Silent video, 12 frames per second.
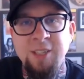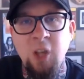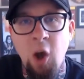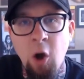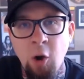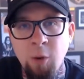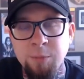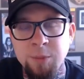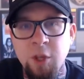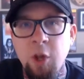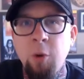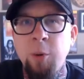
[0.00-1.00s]
ohms,
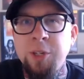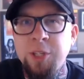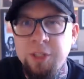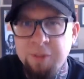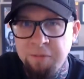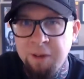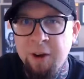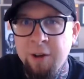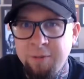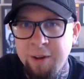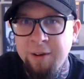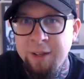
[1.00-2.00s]
which is very,
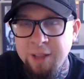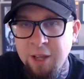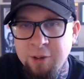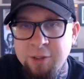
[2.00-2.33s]
very low.